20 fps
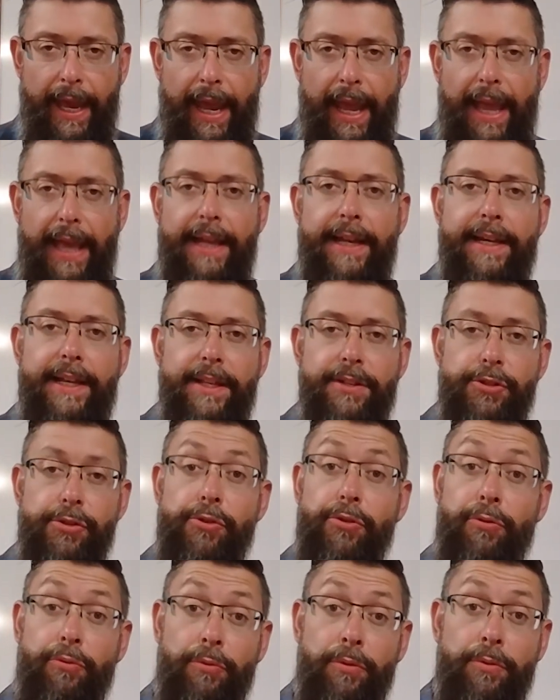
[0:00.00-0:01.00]
and it is
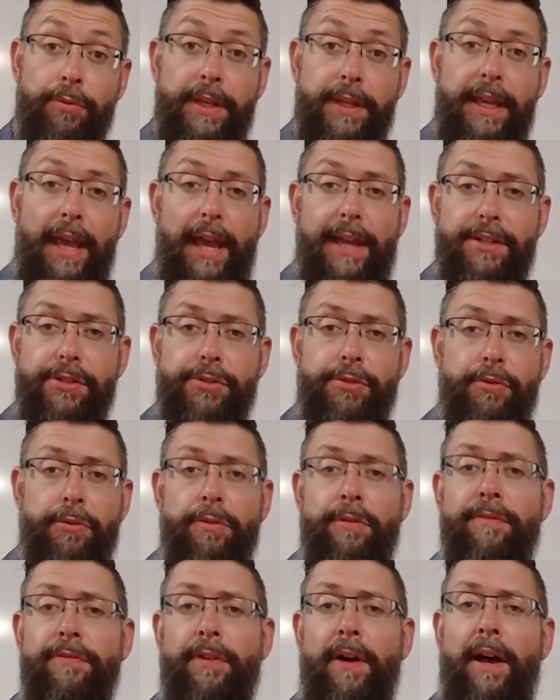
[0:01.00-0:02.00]
truly a
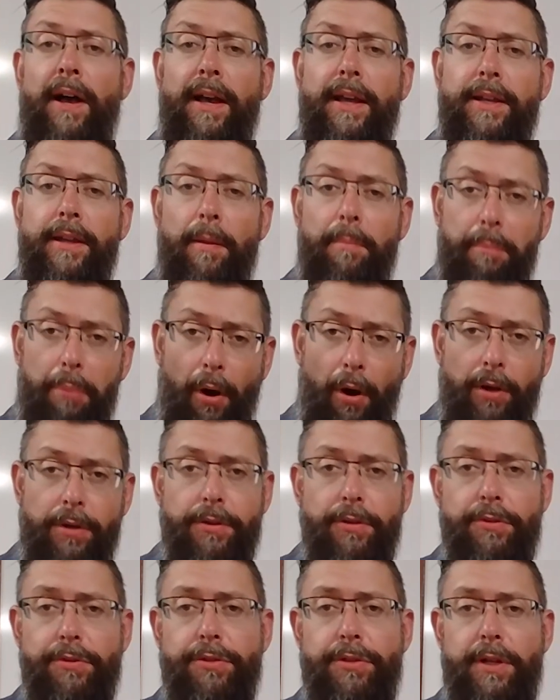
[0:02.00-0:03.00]
certified
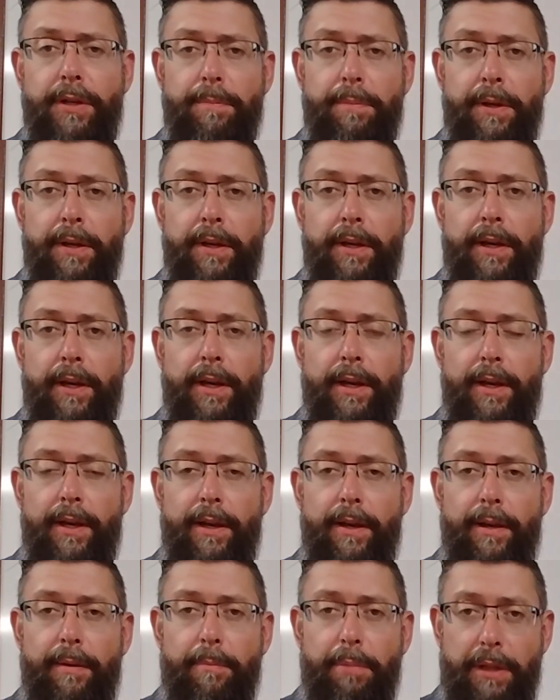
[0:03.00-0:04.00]
partnership
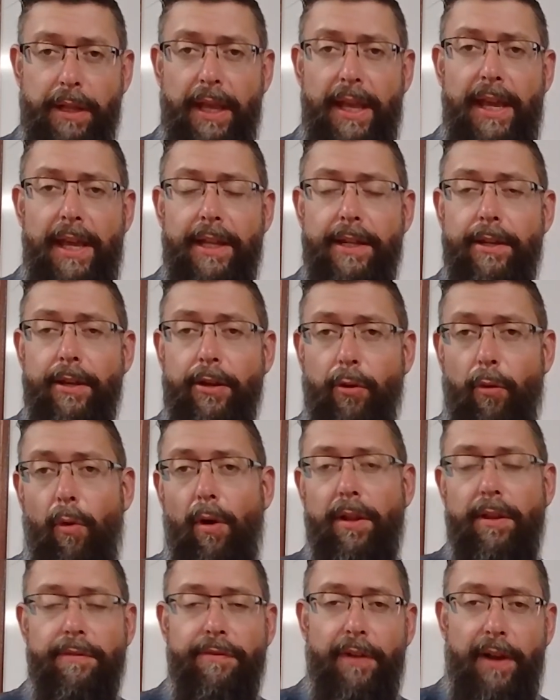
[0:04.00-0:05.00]
plan,
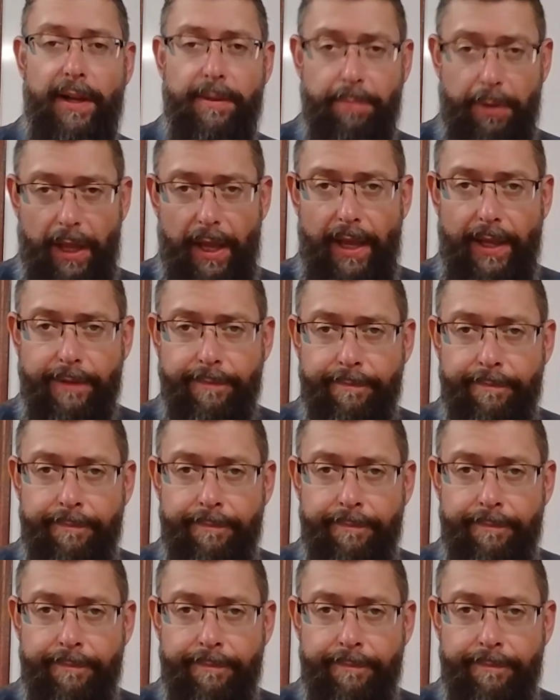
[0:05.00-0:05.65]
qualified plan,